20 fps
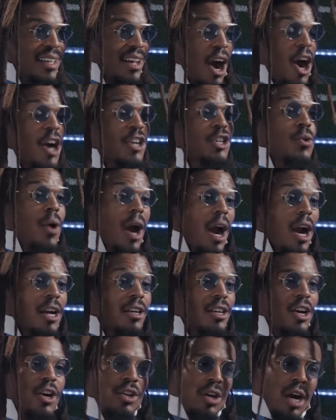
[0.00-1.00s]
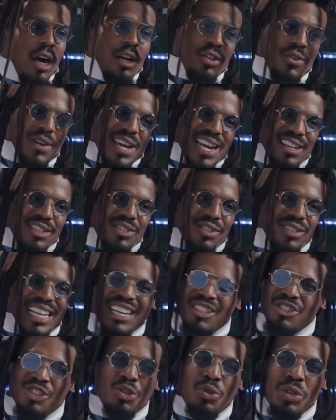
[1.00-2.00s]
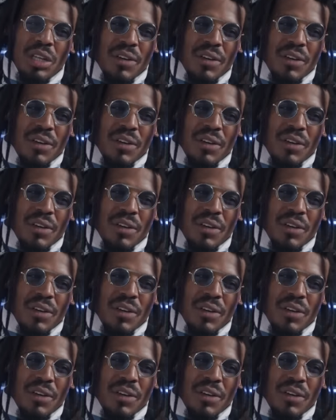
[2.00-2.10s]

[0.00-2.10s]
Are you hurt or are you injured? That's two